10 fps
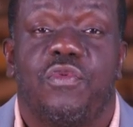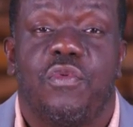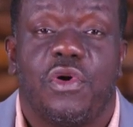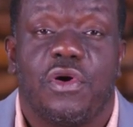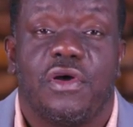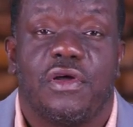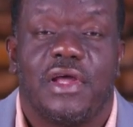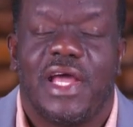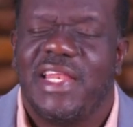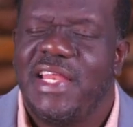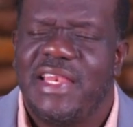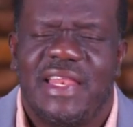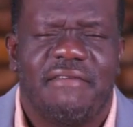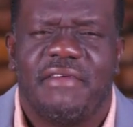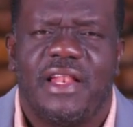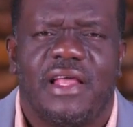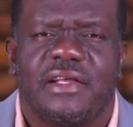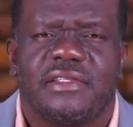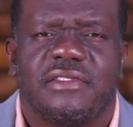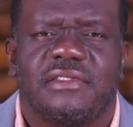work and they never
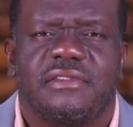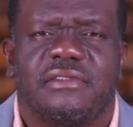lacked.